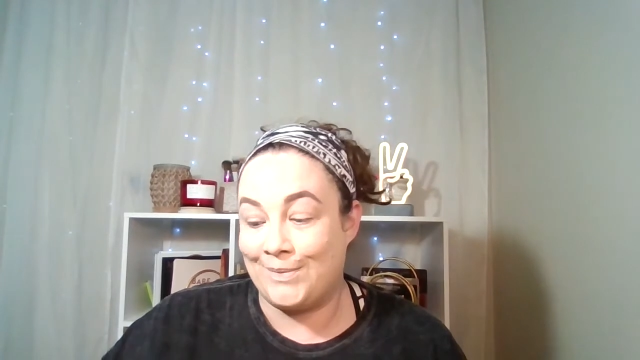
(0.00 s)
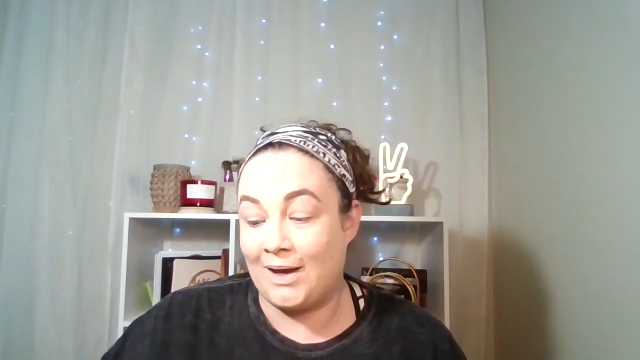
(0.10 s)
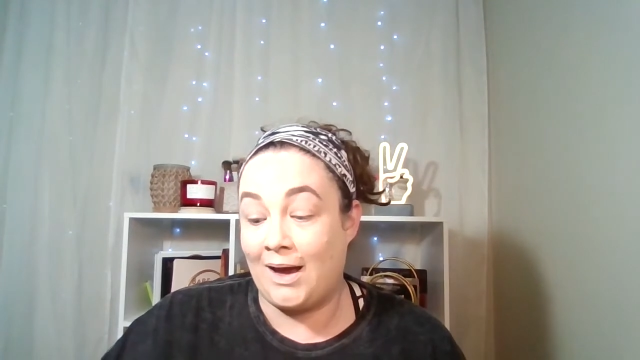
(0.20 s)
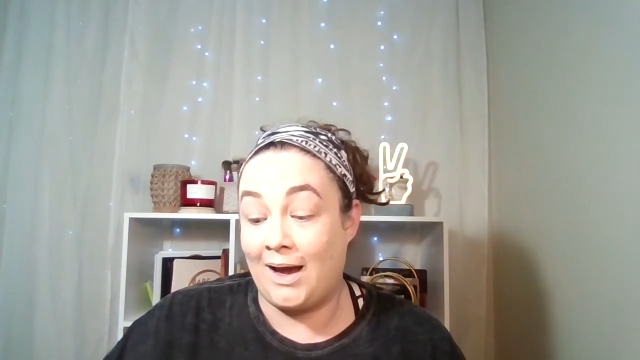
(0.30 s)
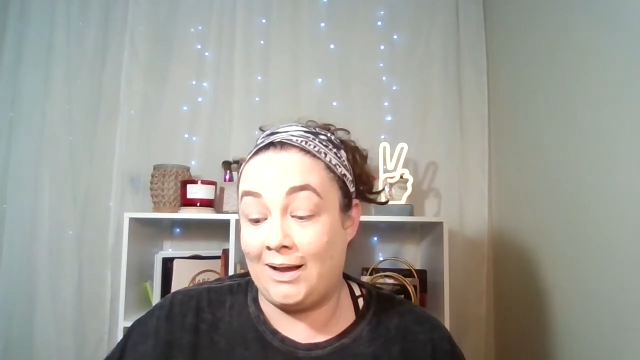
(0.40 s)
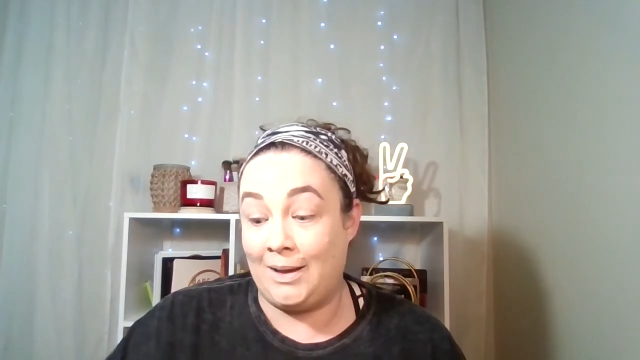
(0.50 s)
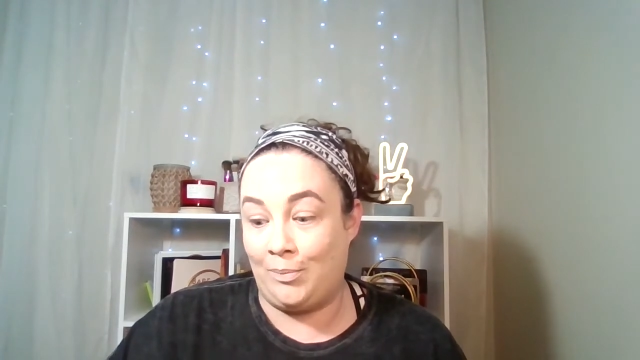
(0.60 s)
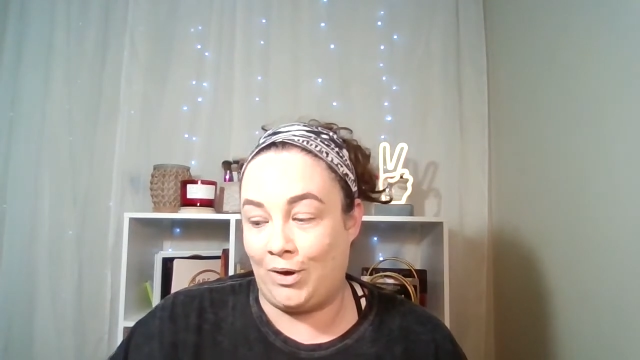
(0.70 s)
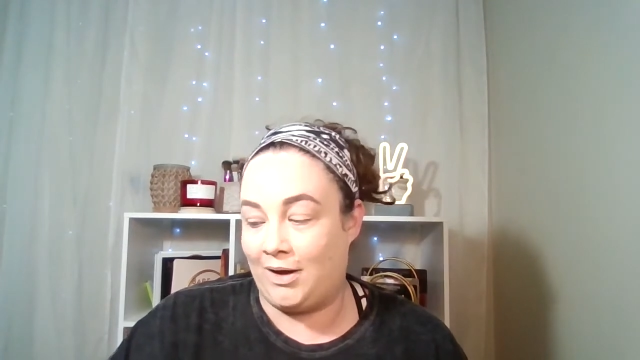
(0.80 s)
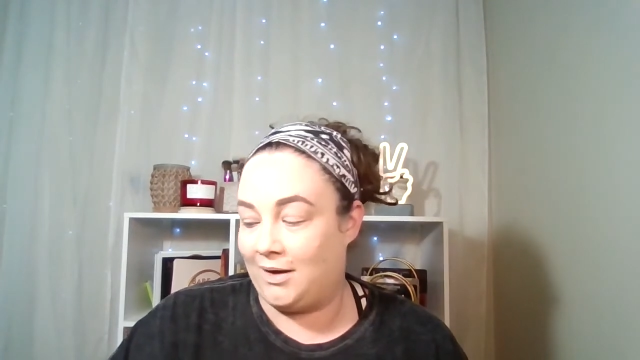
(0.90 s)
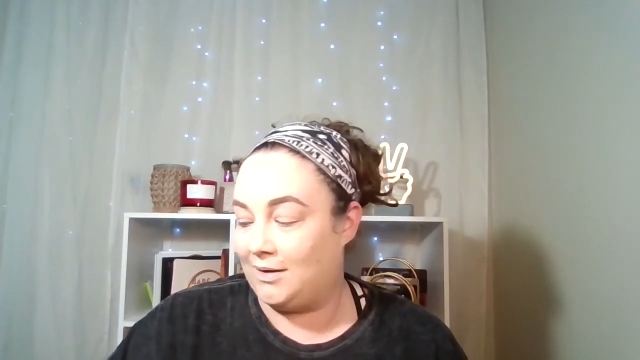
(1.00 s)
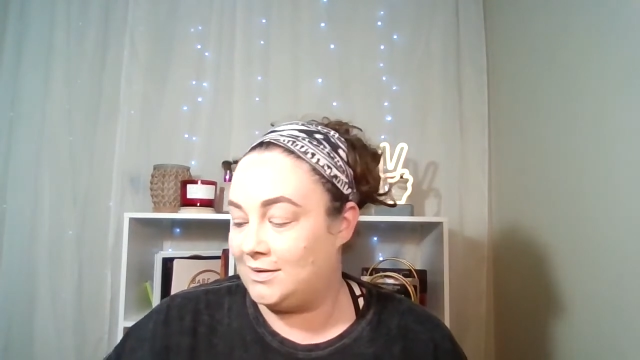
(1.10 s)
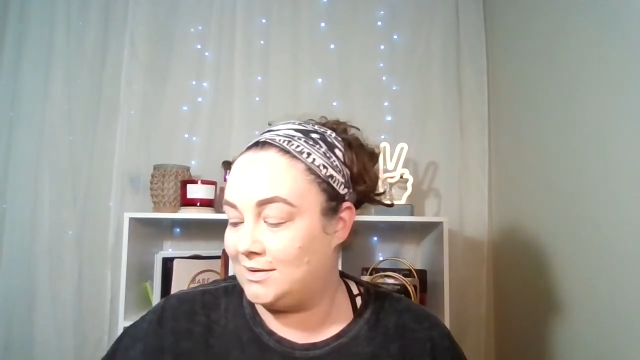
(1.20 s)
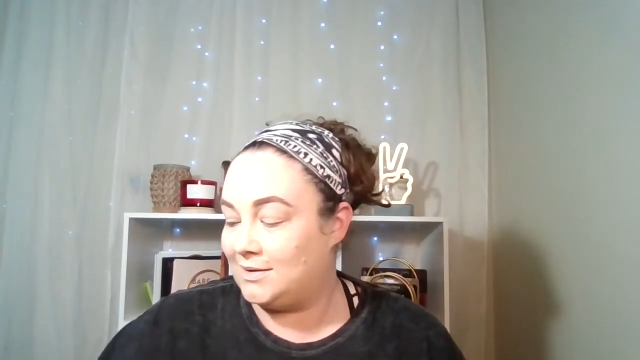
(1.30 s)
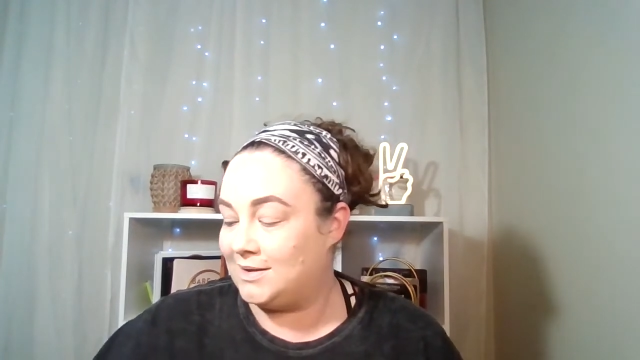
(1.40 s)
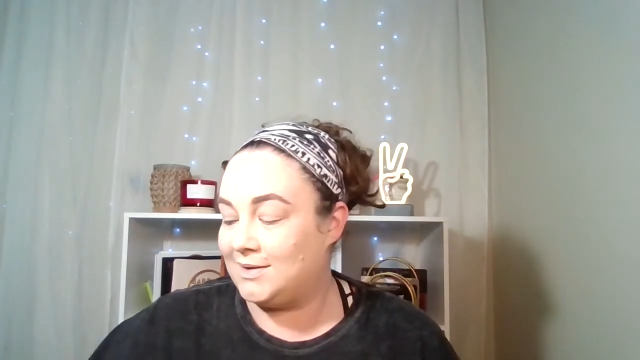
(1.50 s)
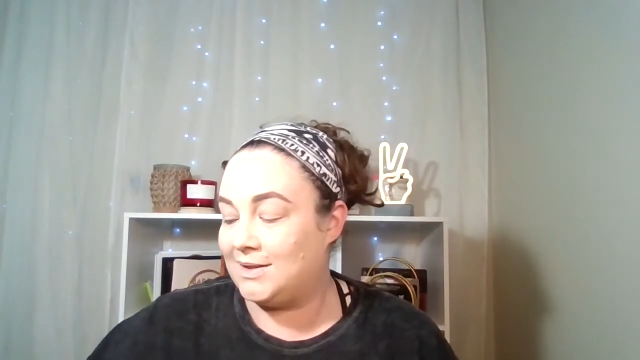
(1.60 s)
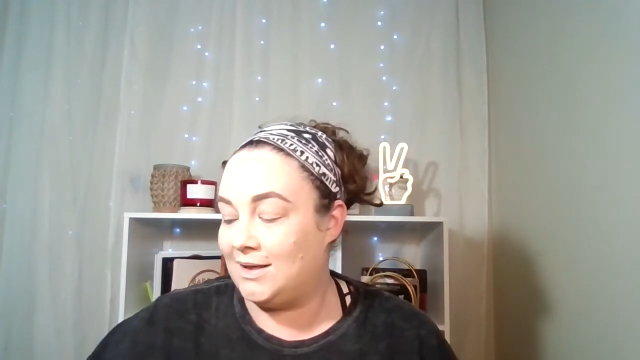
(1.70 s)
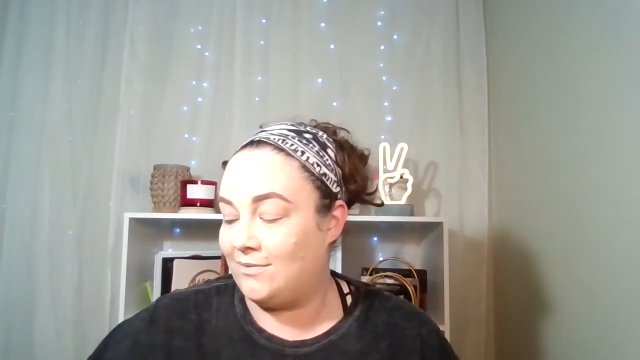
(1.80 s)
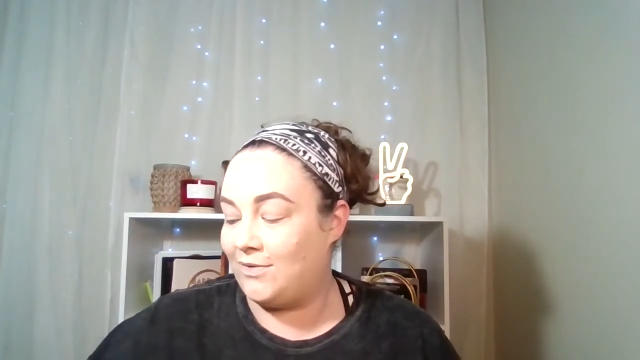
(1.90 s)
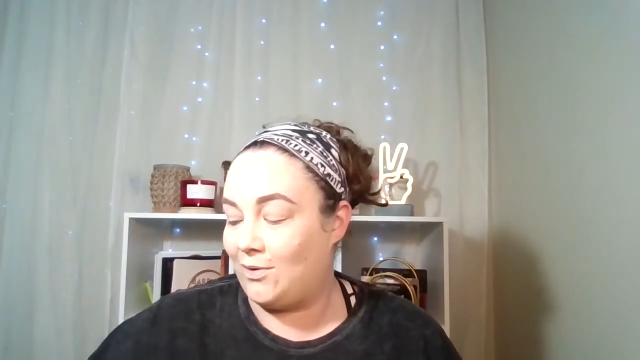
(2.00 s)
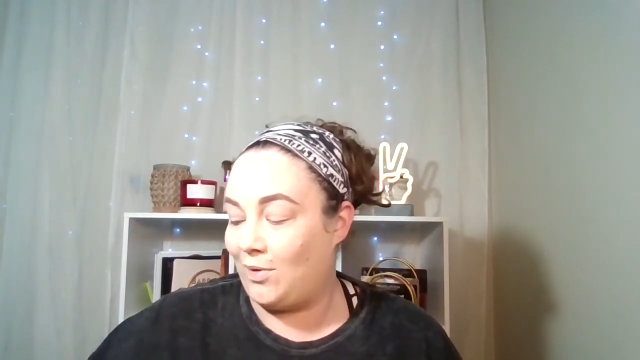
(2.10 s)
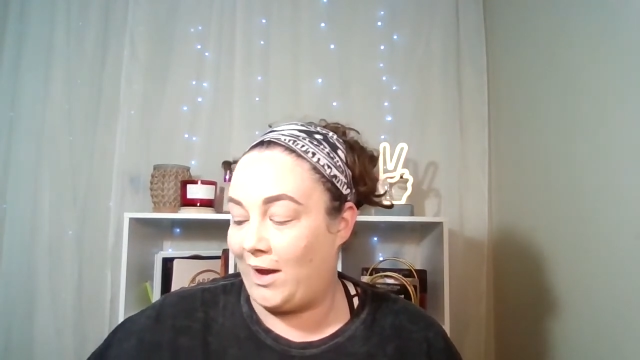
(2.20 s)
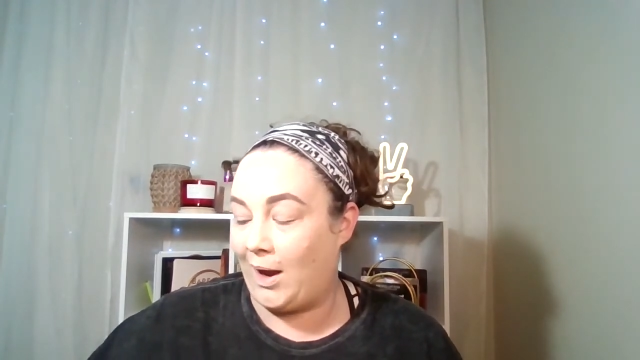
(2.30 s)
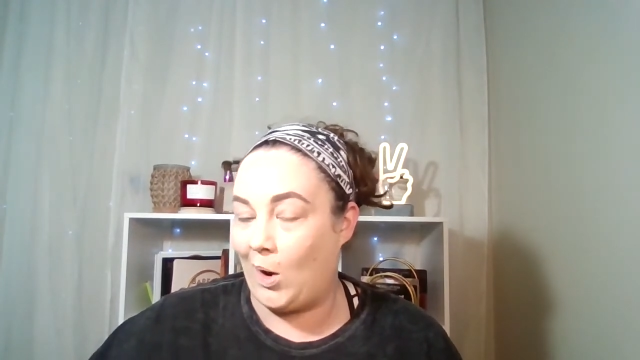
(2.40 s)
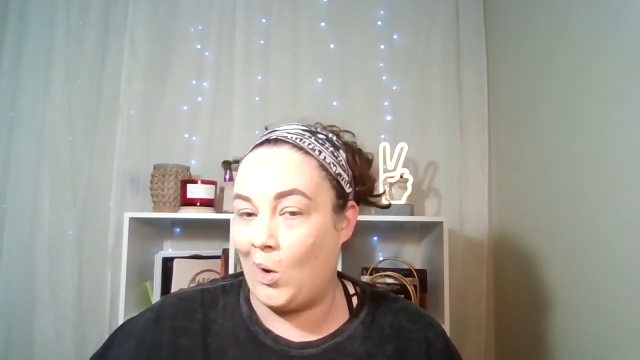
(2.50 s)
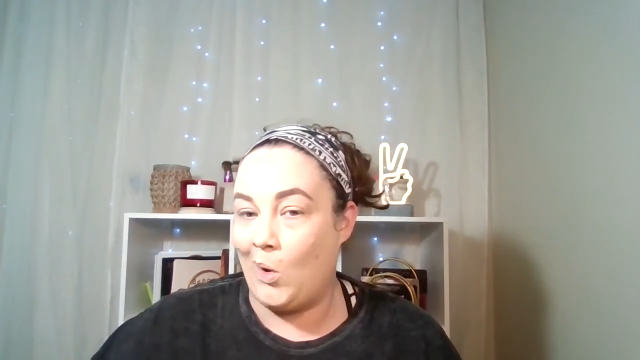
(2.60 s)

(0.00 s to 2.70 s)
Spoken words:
Kylie products to see if they're like